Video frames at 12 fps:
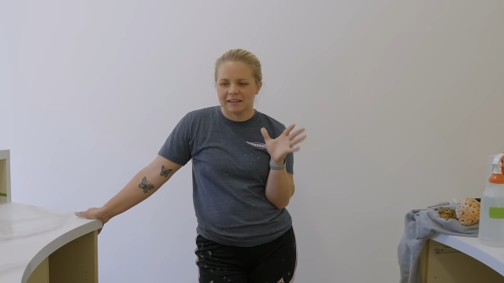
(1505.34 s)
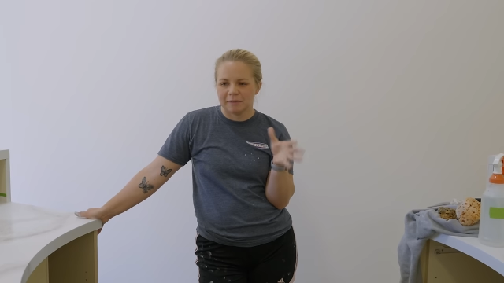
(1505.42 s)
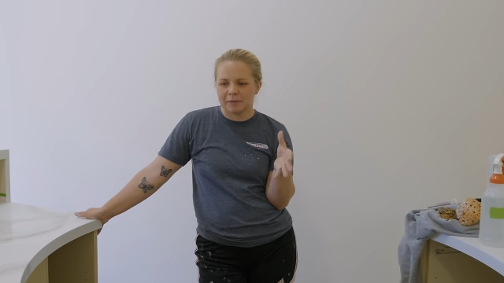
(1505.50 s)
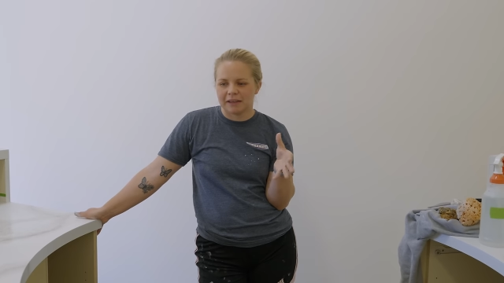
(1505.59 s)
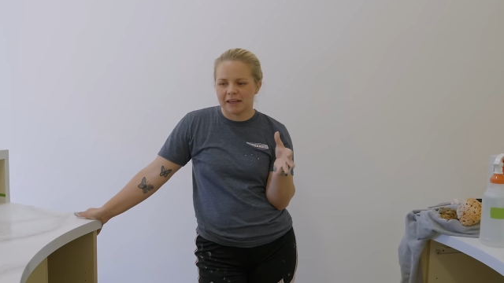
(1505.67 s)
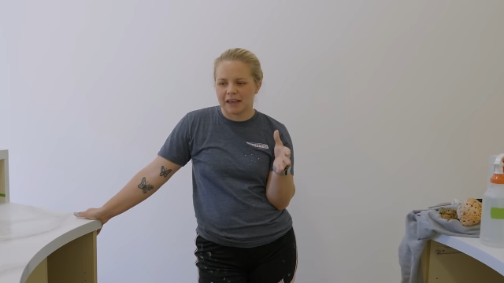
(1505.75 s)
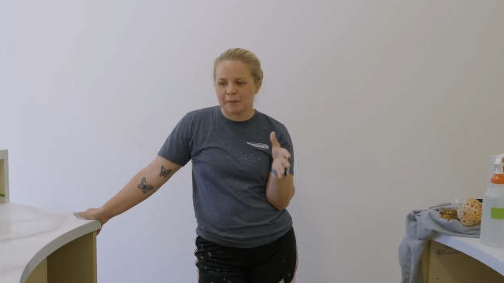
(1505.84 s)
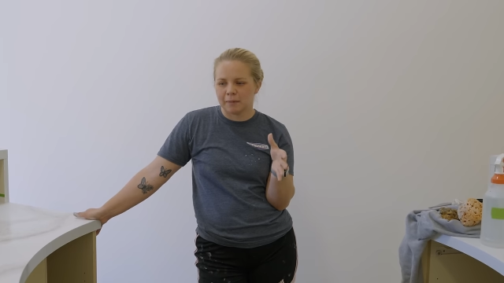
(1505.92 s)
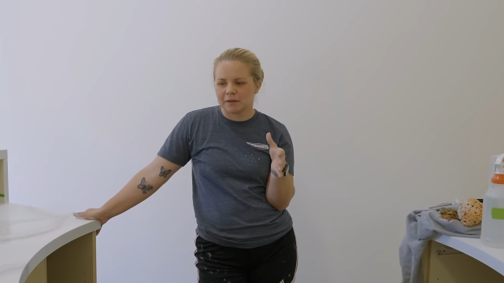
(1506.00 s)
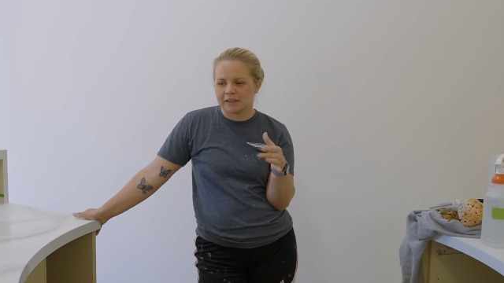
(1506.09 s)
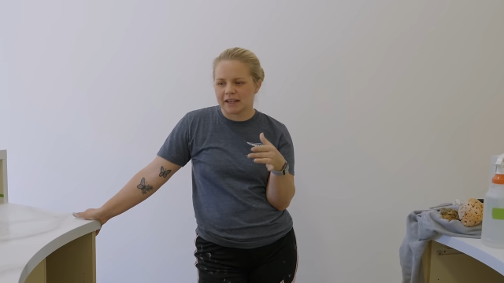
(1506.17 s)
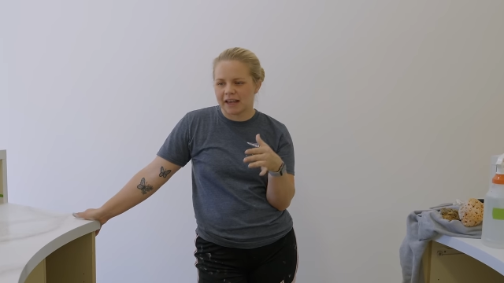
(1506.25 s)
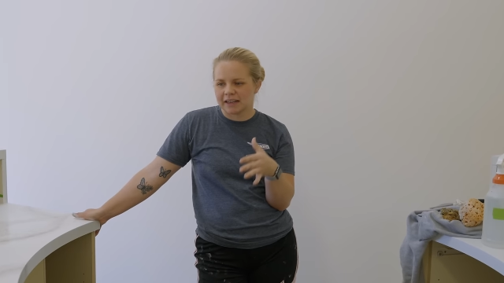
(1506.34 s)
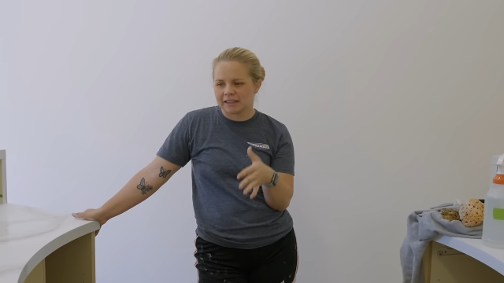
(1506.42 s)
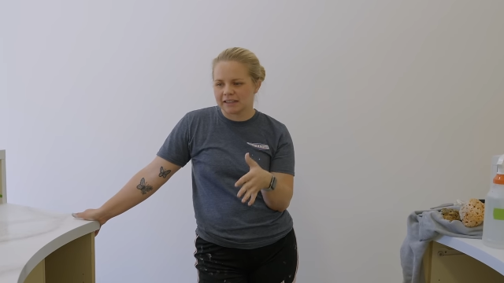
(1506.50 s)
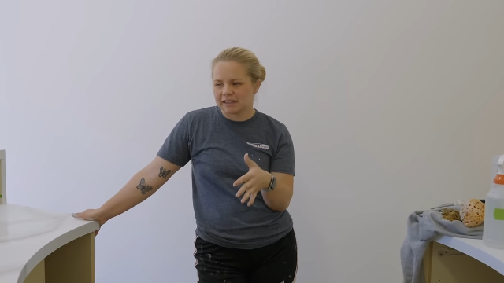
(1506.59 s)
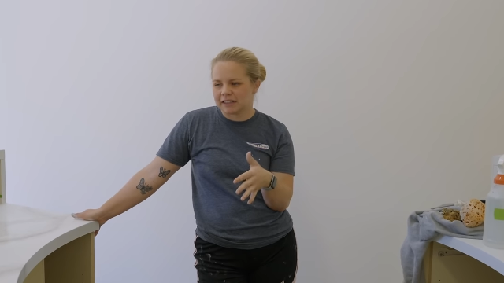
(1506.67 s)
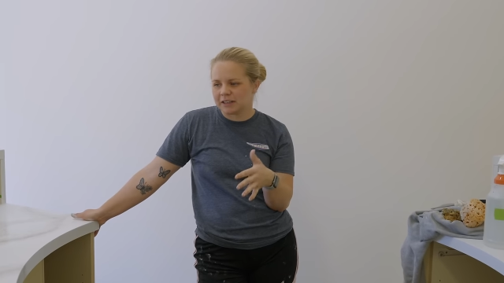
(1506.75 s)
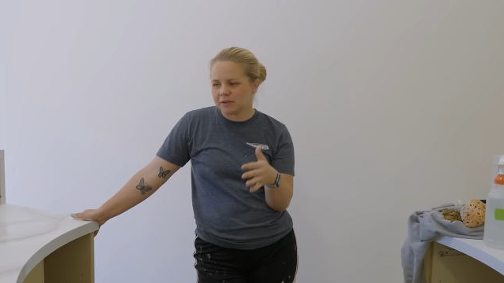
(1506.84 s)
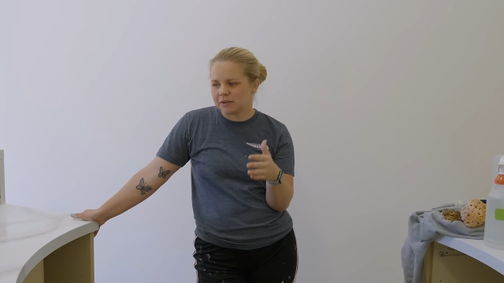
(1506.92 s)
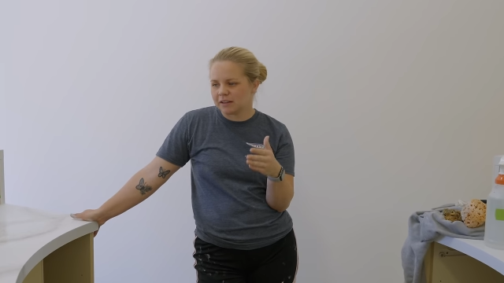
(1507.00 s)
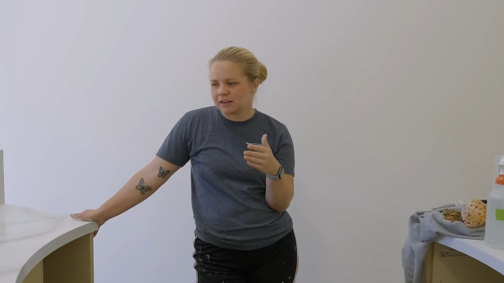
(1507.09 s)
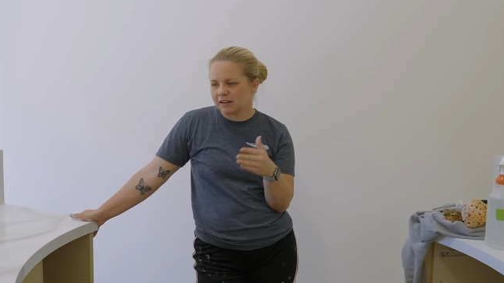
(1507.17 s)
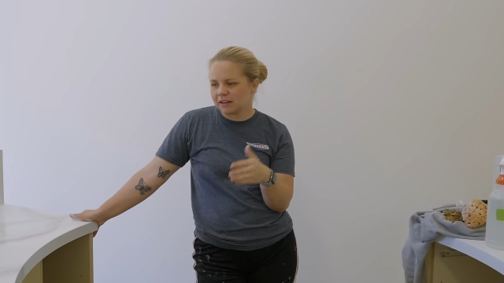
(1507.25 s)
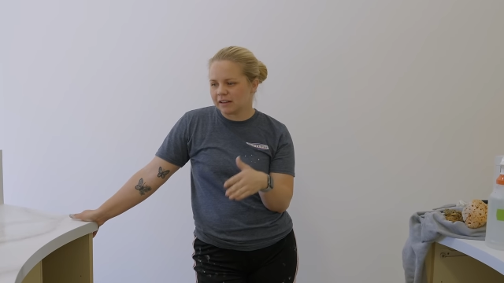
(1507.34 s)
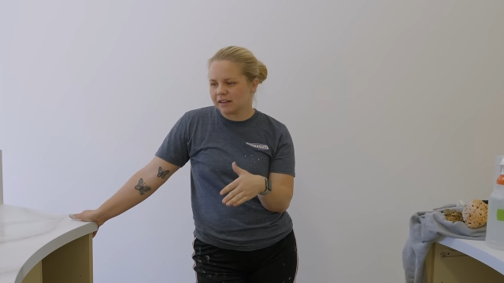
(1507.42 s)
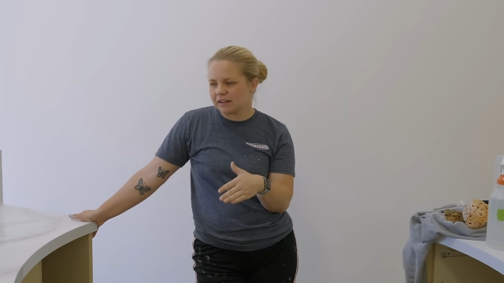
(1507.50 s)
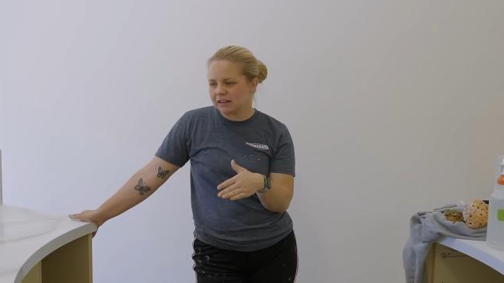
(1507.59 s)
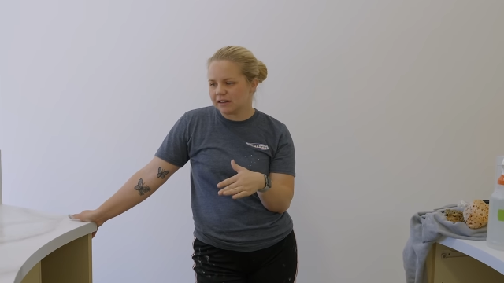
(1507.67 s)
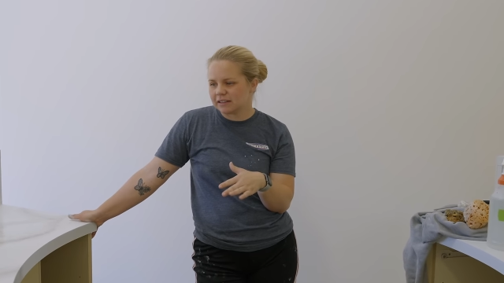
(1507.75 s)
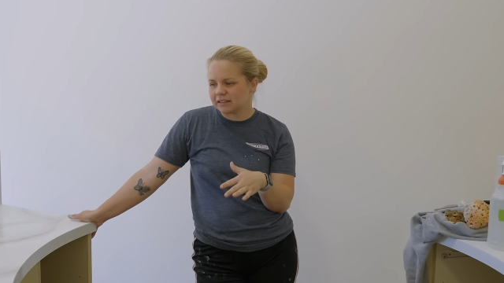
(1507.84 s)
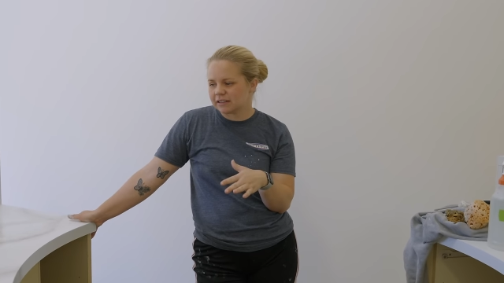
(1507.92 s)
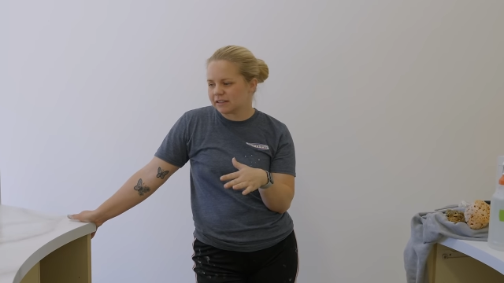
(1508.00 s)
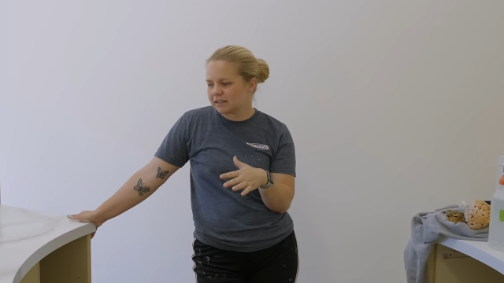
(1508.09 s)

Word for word: being able to execute it on this.